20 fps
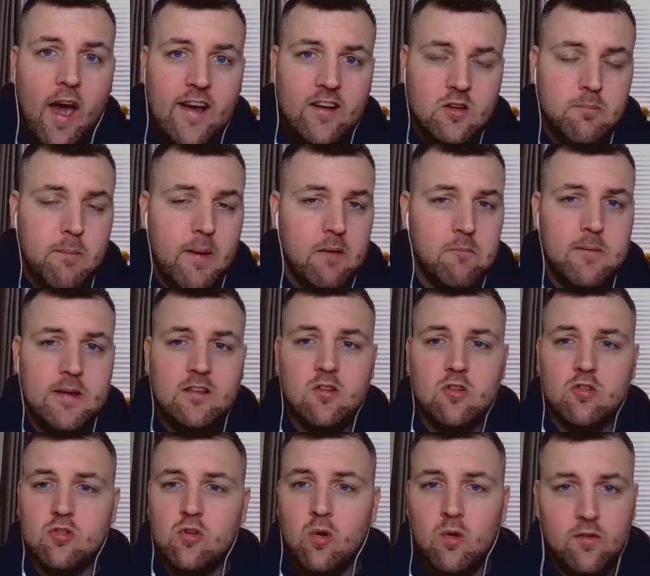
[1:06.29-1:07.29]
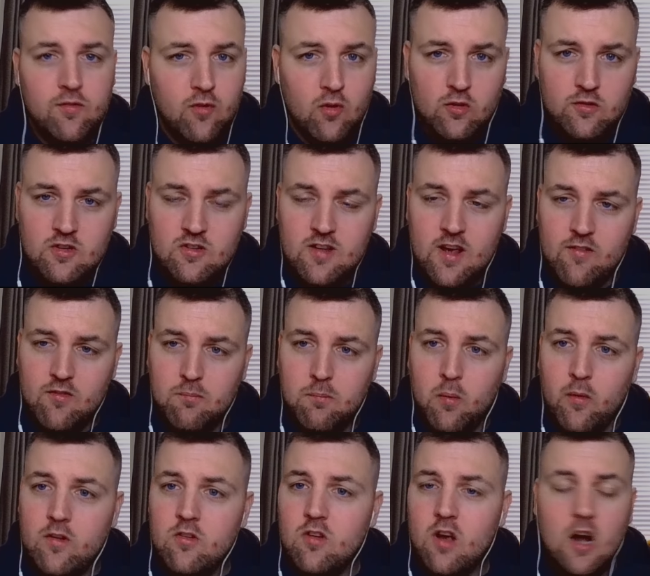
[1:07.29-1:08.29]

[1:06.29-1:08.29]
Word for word: expect me to score forty-seven points.